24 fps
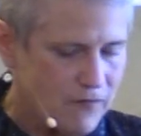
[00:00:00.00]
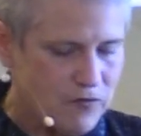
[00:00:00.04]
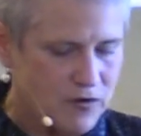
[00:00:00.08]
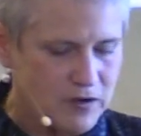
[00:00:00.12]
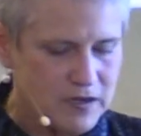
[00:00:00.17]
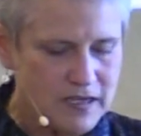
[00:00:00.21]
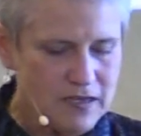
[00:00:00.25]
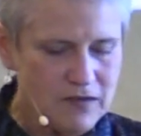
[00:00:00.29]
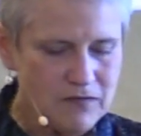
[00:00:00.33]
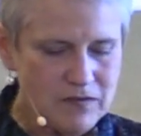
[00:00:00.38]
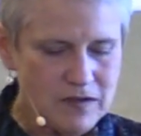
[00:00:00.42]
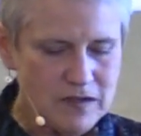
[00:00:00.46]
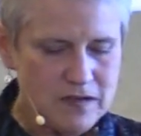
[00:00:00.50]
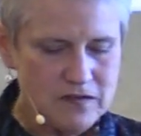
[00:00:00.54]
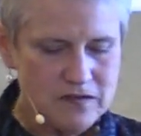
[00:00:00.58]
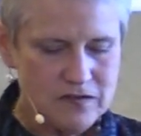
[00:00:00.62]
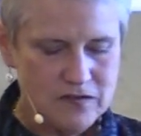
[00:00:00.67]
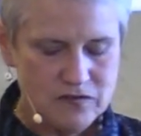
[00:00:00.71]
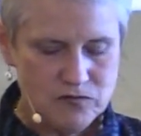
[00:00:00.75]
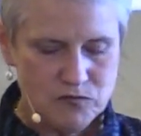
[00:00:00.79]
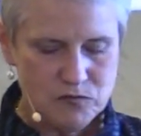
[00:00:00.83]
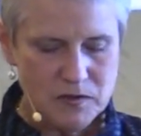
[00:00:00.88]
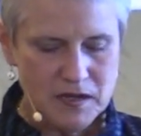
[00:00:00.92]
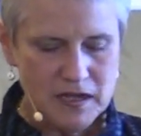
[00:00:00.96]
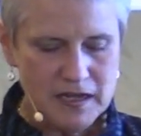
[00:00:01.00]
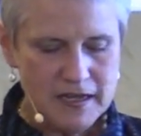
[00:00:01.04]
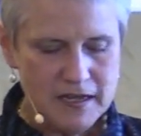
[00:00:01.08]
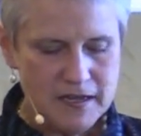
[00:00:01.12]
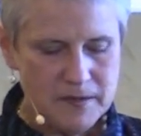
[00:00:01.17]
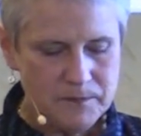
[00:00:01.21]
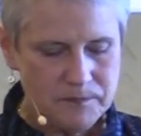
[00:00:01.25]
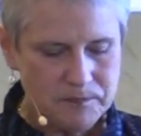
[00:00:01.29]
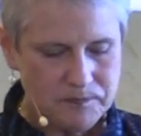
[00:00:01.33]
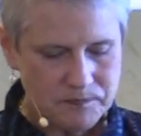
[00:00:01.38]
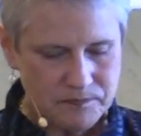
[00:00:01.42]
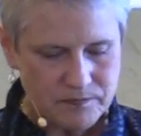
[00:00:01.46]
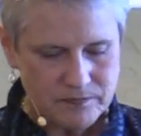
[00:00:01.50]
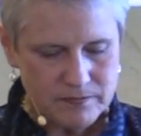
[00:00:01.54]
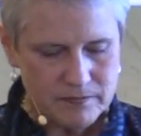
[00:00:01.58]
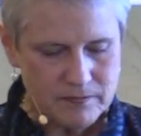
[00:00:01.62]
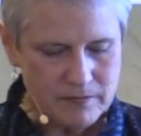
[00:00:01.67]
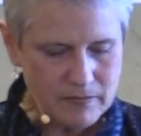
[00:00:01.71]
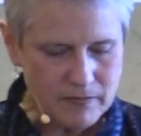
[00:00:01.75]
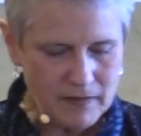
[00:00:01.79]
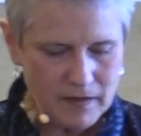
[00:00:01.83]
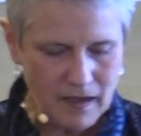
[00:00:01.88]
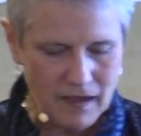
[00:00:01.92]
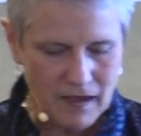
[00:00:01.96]
forgiveness is really
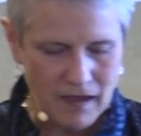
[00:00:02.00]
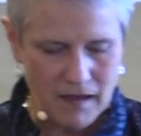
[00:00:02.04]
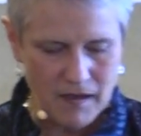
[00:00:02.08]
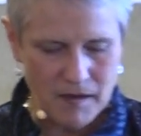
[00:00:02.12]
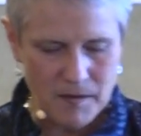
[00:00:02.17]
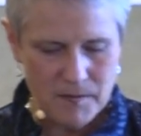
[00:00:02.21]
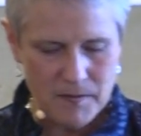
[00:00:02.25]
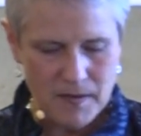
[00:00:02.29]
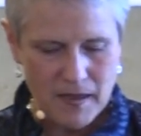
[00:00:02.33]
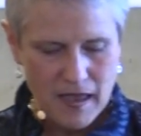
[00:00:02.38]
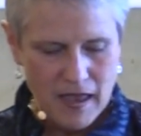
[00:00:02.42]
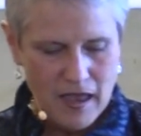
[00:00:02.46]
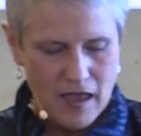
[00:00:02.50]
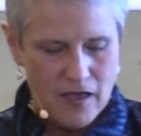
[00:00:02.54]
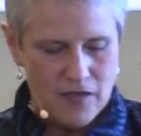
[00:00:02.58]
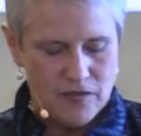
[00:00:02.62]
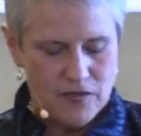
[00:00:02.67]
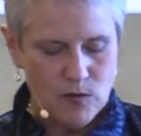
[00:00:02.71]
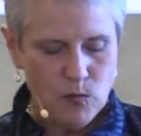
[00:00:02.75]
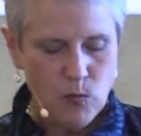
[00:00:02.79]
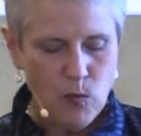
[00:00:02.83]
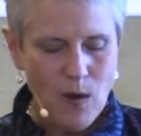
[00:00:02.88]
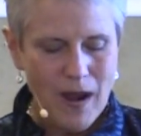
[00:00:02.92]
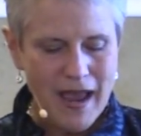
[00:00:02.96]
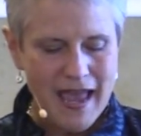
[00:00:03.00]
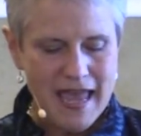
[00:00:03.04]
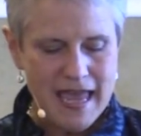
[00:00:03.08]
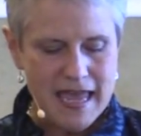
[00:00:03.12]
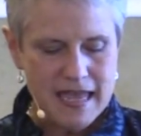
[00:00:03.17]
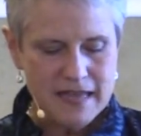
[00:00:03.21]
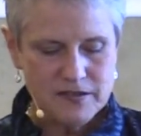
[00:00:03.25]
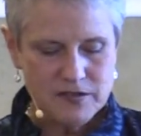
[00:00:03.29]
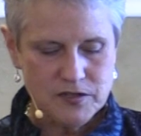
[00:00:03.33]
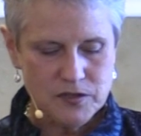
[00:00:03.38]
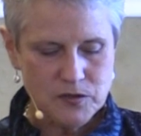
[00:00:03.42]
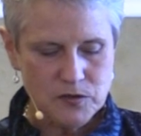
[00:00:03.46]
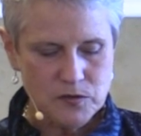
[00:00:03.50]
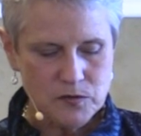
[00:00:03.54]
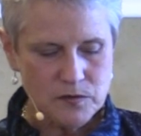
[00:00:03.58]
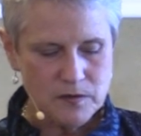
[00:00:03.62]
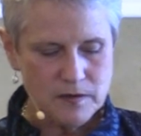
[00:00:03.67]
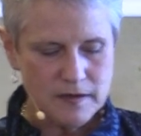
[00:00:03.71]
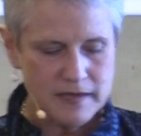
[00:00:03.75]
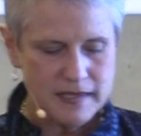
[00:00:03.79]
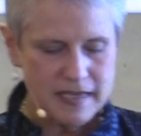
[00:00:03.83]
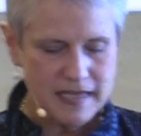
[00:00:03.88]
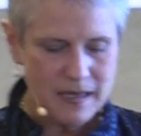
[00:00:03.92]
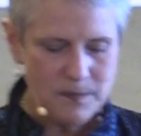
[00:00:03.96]
um, the way
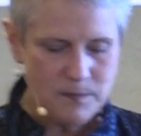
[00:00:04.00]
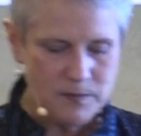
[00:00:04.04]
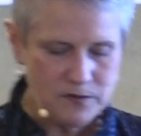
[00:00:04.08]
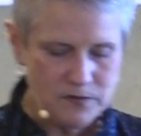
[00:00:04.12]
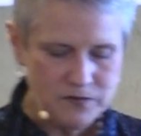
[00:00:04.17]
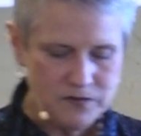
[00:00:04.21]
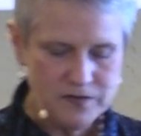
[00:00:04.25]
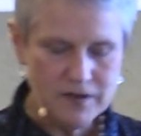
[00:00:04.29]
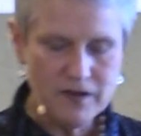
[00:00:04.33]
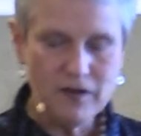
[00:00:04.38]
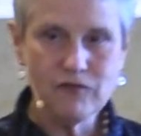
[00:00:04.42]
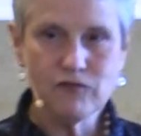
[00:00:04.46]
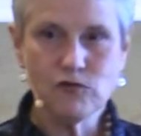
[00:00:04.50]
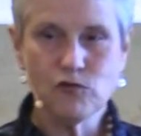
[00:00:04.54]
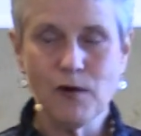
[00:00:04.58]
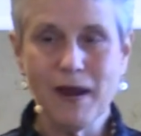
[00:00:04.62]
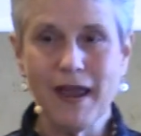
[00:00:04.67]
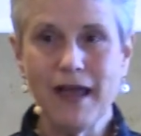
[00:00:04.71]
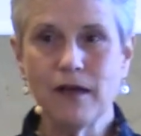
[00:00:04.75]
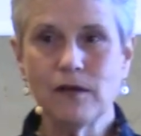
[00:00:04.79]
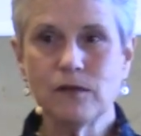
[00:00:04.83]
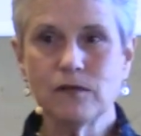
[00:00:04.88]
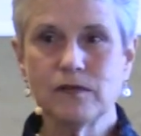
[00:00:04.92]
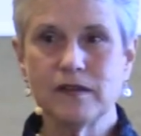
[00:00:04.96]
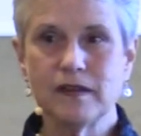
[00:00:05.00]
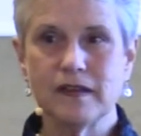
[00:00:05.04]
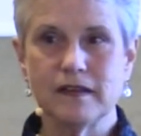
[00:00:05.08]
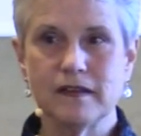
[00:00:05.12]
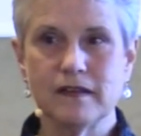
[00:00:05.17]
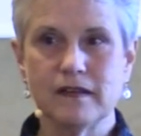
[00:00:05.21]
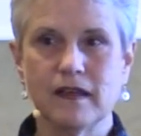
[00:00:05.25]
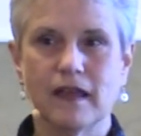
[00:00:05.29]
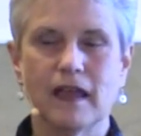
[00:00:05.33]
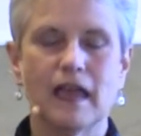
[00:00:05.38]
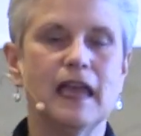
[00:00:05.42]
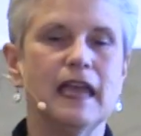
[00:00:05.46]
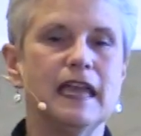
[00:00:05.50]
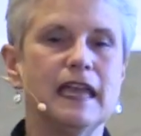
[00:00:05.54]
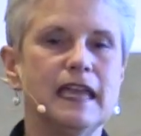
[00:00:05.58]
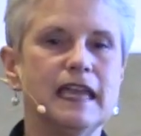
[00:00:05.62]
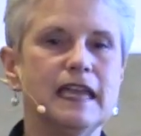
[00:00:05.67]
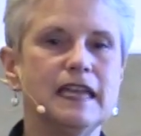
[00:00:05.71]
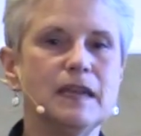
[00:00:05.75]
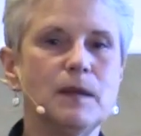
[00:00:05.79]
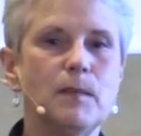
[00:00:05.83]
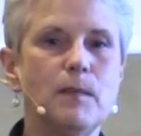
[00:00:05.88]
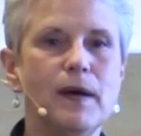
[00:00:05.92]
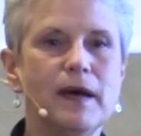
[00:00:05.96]
to keep yourself grounded
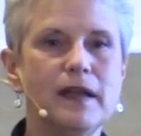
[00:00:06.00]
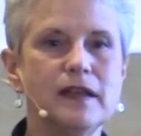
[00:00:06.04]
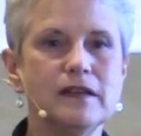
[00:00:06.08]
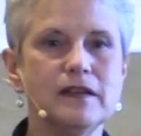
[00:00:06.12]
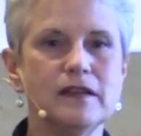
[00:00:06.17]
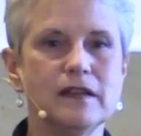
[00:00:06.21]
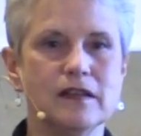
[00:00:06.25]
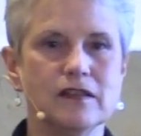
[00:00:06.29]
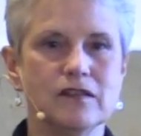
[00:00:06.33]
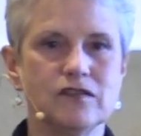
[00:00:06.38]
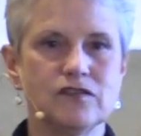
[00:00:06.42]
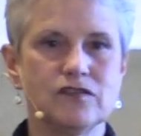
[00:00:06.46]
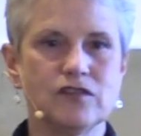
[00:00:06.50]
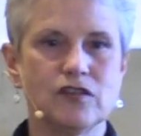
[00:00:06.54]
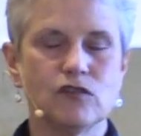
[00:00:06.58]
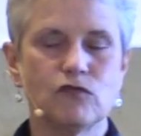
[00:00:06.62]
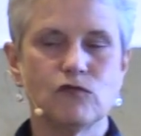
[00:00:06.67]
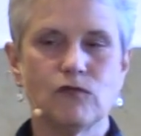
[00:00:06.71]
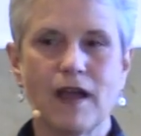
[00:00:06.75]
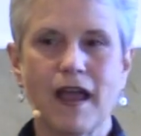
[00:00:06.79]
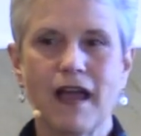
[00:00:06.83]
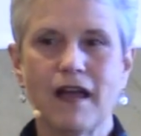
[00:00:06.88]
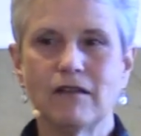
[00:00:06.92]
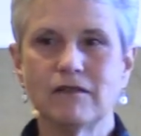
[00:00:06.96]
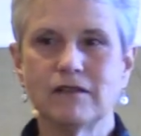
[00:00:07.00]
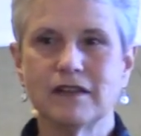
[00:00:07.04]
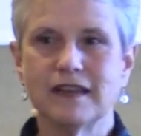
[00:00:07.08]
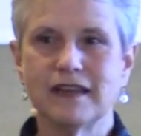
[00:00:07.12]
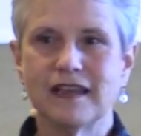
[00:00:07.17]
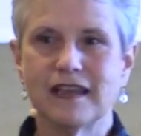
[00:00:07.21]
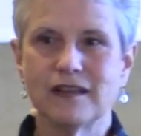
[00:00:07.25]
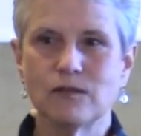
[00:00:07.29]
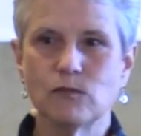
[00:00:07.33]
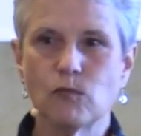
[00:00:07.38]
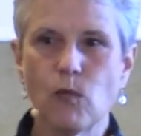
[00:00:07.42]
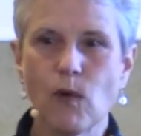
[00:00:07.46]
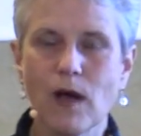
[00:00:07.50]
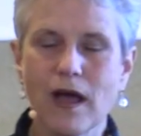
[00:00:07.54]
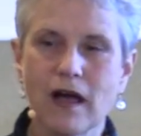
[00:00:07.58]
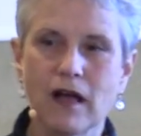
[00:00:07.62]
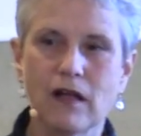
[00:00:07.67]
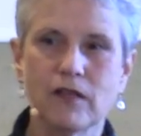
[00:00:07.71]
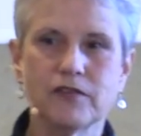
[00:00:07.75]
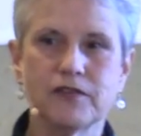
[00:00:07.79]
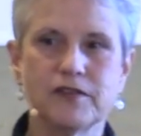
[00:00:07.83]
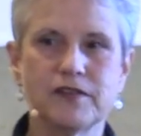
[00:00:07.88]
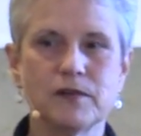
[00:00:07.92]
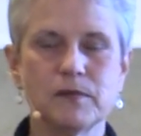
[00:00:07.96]
in abundance, to grounded in
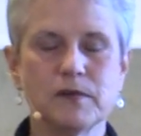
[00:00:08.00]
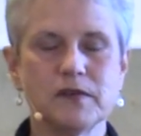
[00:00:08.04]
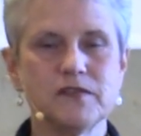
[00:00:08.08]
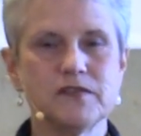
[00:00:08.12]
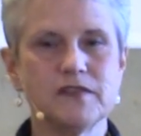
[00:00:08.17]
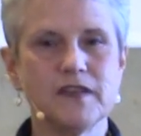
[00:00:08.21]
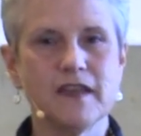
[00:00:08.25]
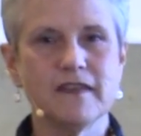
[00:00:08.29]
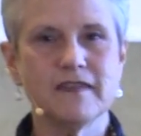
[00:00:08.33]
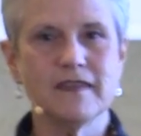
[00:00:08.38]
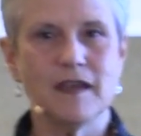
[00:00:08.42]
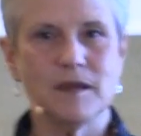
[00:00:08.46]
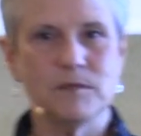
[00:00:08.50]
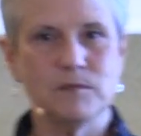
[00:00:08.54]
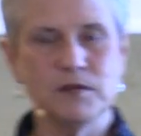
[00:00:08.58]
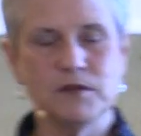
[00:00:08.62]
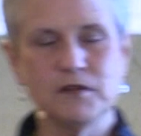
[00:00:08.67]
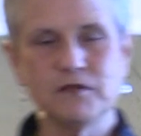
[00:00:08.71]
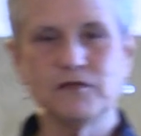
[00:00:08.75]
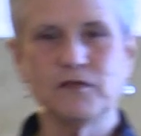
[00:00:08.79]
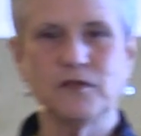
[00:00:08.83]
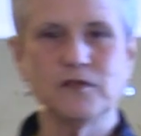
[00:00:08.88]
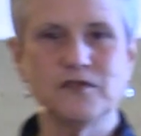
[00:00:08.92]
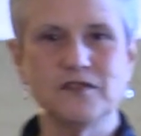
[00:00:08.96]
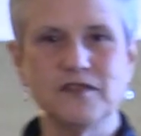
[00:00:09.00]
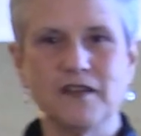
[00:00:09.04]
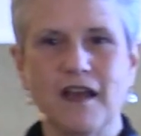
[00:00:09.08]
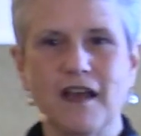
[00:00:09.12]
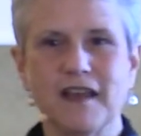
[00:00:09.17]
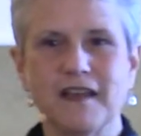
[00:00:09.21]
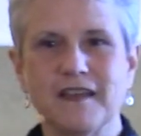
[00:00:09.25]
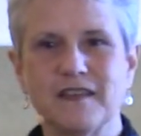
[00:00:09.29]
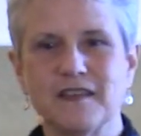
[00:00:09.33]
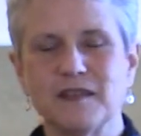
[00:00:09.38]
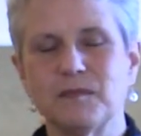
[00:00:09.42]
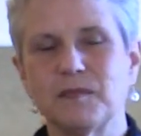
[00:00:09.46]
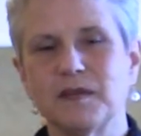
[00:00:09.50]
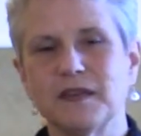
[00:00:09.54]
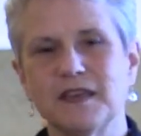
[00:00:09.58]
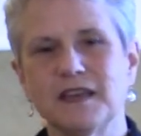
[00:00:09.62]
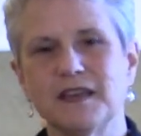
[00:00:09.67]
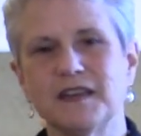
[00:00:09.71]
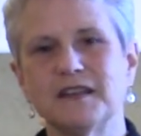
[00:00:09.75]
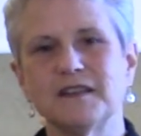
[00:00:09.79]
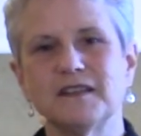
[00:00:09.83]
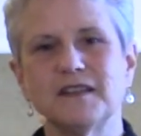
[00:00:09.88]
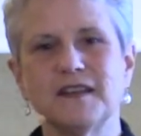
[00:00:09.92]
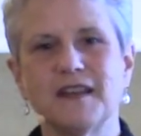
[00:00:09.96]
wealth. You know, we sang that beautiful song at the
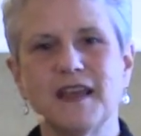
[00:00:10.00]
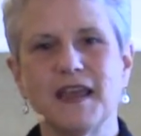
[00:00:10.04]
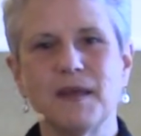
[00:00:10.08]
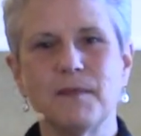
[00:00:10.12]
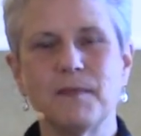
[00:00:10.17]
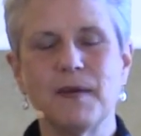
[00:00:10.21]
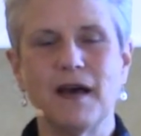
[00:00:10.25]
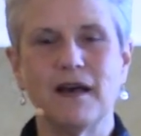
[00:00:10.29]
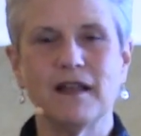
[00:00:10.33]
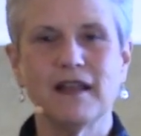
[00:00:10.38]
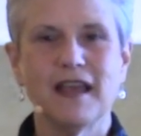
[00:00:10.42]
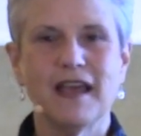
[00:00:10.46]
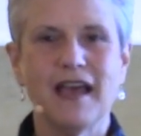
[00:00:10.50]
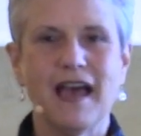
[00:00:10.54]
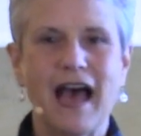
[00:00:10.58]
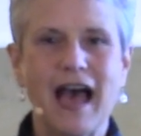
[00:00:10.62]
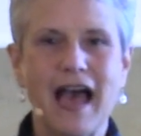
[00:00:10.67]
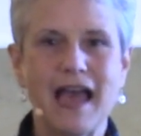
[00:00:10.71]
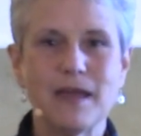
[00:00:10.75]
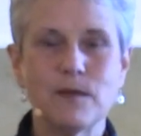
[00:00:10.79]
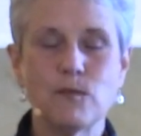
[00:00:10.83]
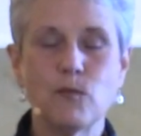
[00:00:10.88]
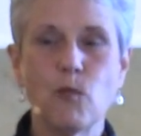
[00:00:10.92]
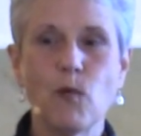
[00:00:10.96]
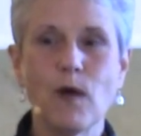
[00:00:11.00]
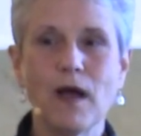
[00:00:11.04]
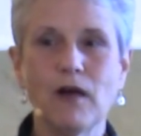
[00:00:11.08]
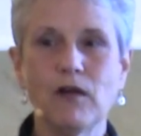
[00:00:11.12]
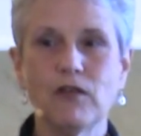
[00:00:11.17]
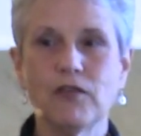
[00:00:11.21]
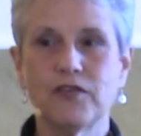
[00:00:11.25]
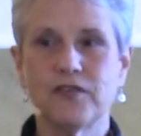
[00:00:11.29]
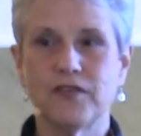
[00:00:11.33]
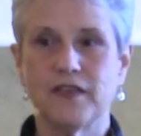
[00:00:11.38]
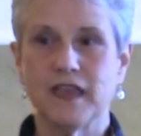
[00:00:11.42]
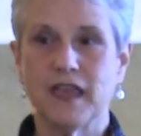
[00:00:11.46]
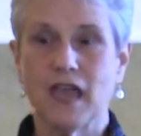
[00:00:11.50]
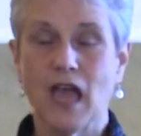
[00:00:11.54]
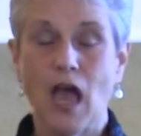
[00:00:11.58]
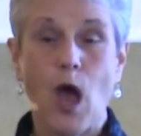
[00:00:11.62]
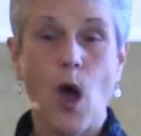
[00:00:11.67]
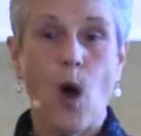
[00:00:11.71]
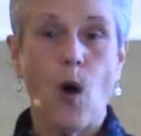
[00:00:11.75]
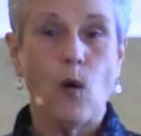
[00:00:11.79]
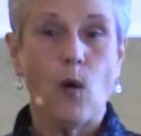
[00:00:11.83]
beginning today about I am wealthy